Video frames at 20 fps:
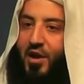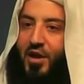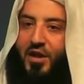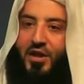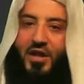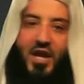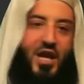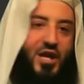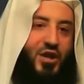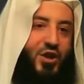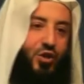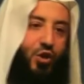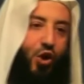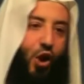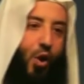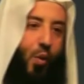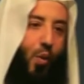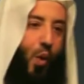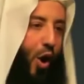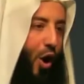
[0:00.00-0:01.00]
There's
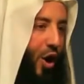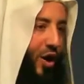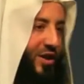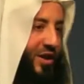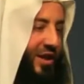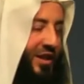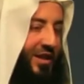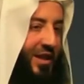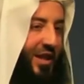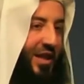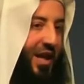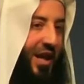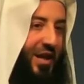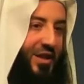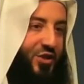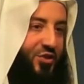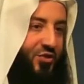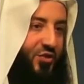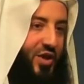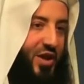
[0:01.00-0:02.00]
no wars in the
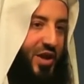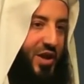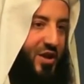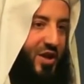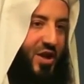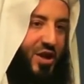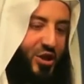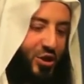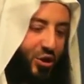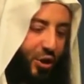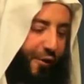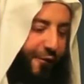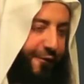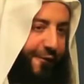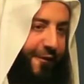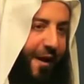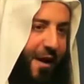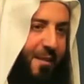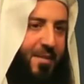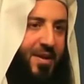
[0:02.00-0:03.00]
country. There's no
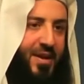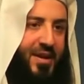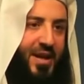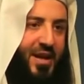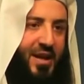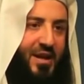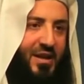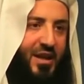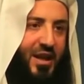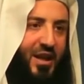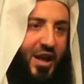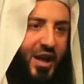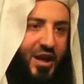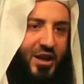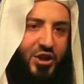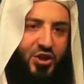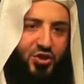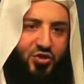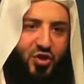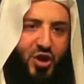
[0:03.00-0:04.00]
famine in the
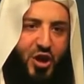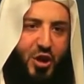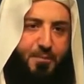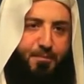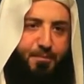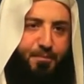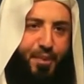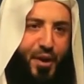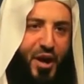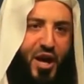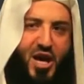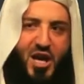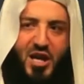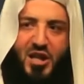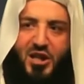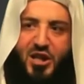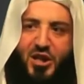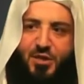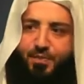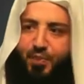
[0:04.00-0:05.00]
country.
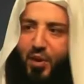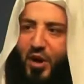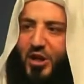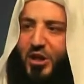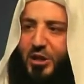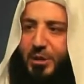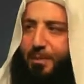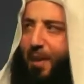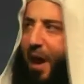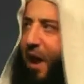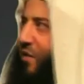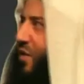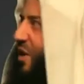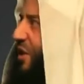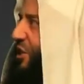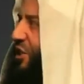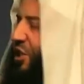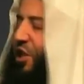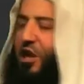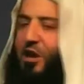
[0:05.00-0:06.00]
Peace,
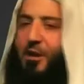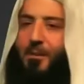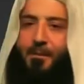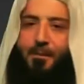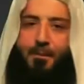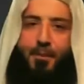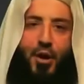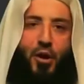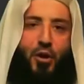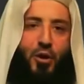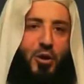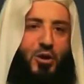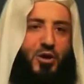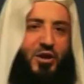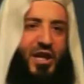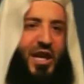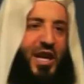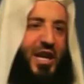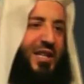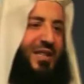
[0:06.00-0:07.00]
prosperity,
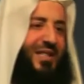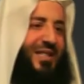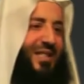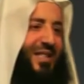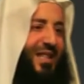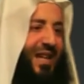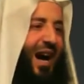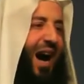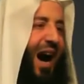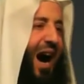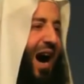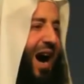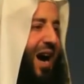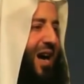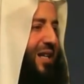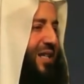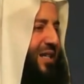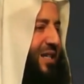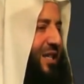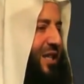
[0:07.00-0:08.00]
buildings,
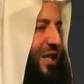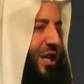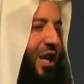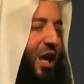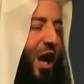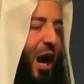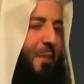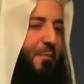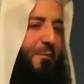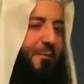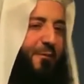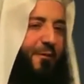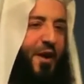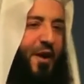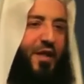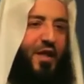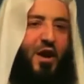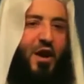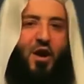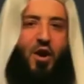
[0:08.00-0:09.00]
cars,
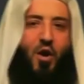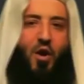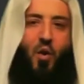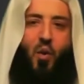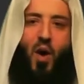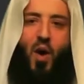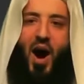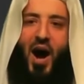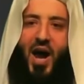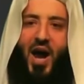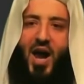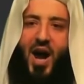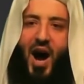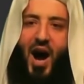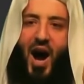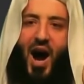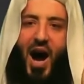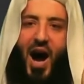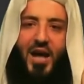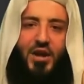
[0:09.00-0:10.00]
comfort. Why
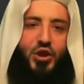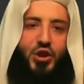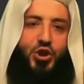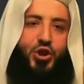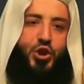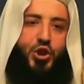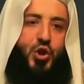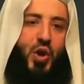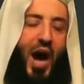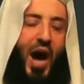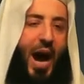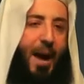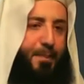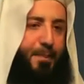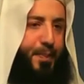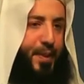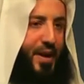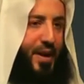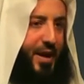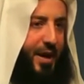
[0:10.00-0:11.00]
aren't you
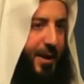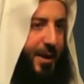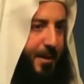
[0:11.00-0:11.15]
happy?